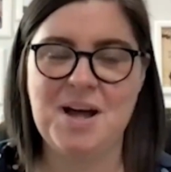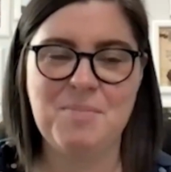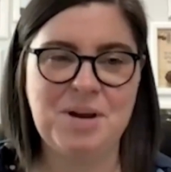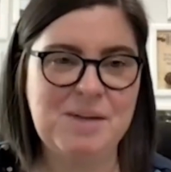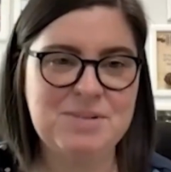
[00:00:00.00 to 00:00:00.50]

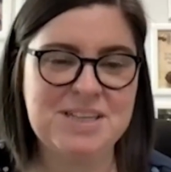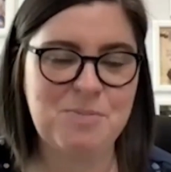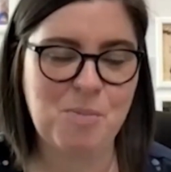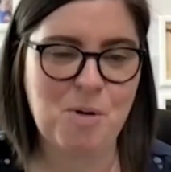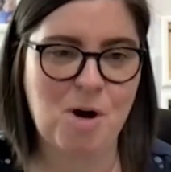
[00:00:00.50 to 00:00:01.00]
name is
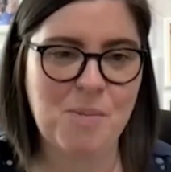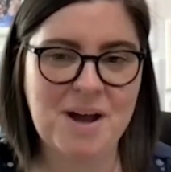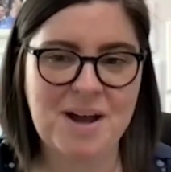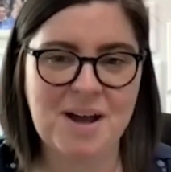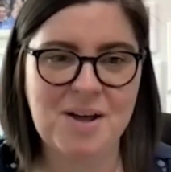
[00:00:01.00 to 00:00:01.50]
Emer
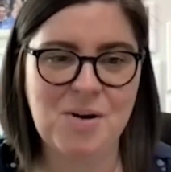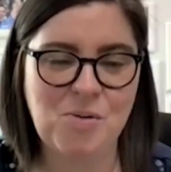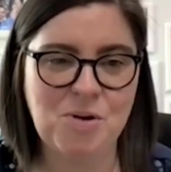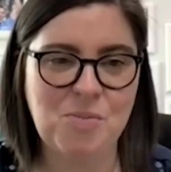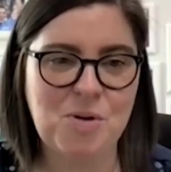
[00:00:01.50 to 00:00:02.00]
McCormack. I
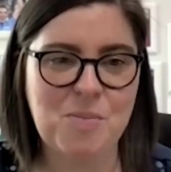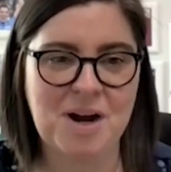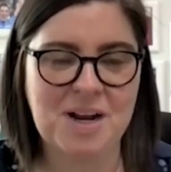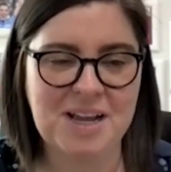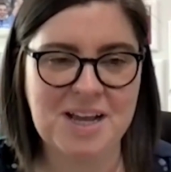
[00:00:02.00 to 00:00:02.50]
own and run a
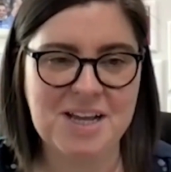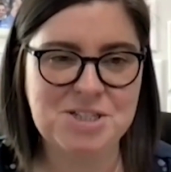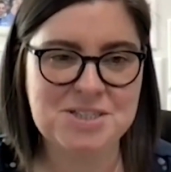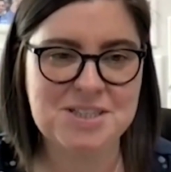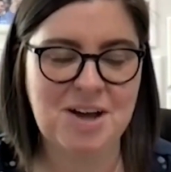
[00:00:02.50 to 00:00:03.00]
marketing
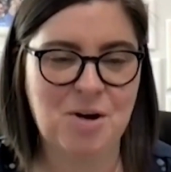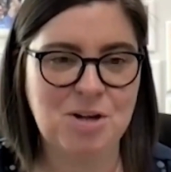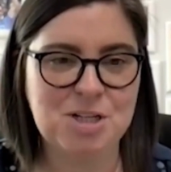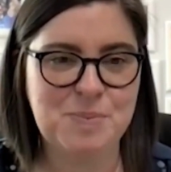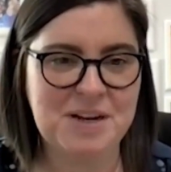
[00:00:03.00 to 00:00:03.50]
agency
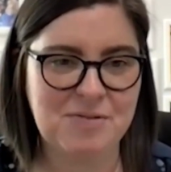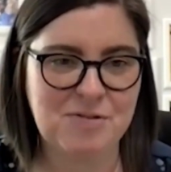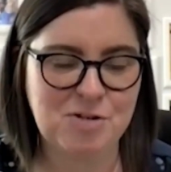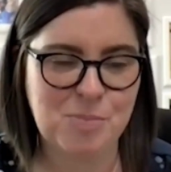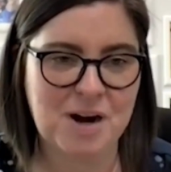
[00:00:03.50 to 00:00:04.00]
called Be
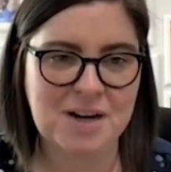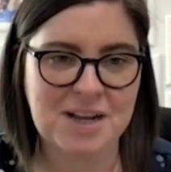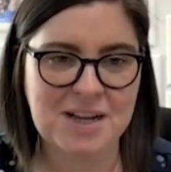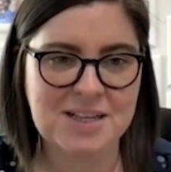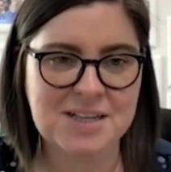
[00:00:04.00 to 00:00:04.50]
Different
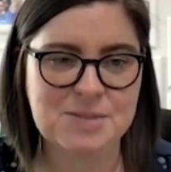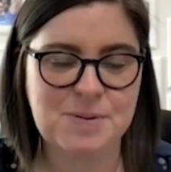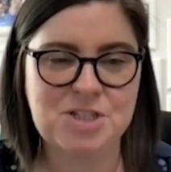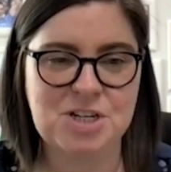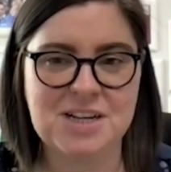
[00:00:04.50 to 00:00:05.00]
Marketing that
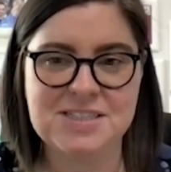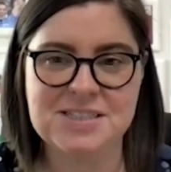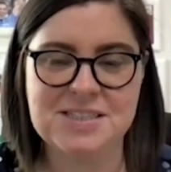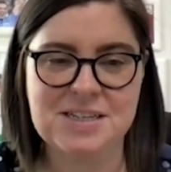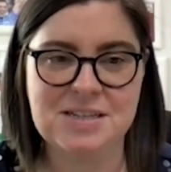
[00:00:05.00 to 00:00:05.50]

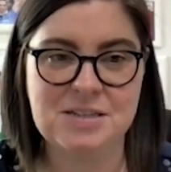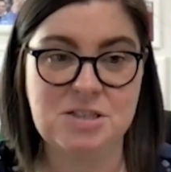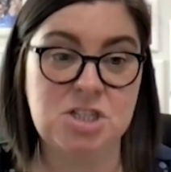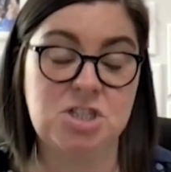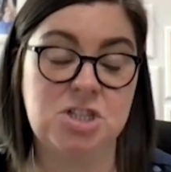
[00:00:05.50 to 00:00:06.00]
specializes in
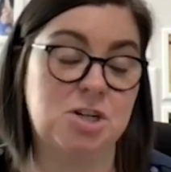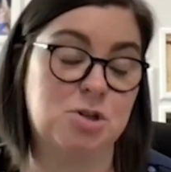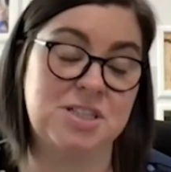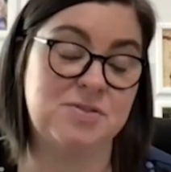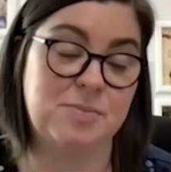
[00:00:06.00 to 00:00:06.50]
digital
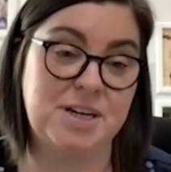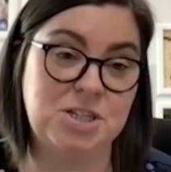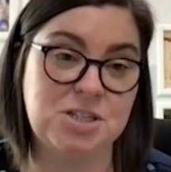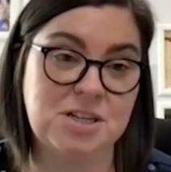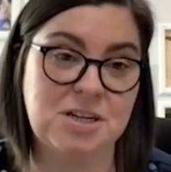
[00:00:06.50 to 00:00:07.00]

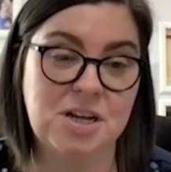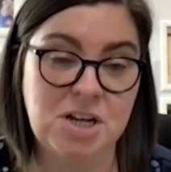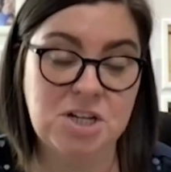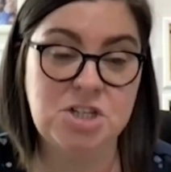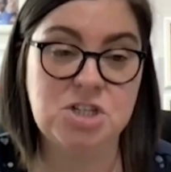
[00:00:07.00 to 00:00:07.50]
transformation and
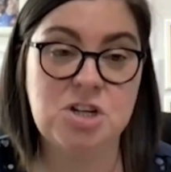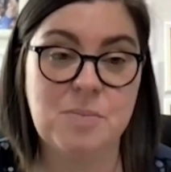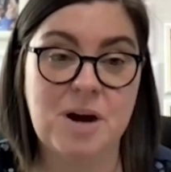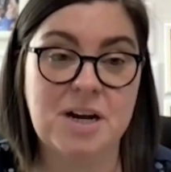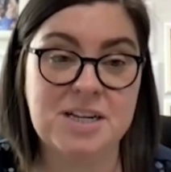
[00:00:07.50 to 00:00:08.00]
digital
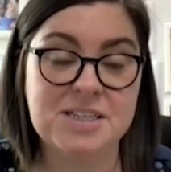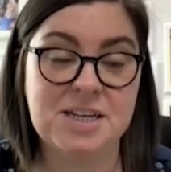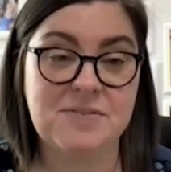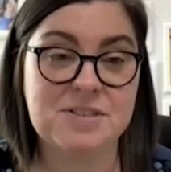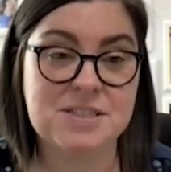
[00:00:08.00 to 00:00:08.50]
marketing
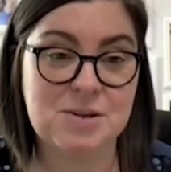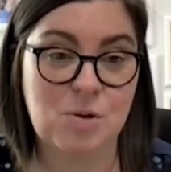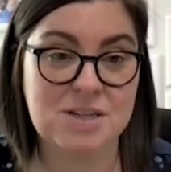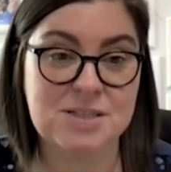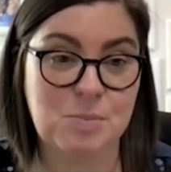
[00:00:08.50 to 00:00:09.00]
services
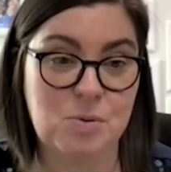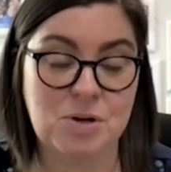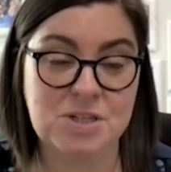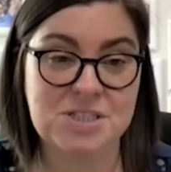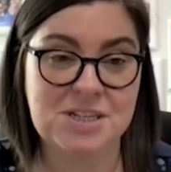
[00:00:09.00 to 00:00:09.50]
across the board.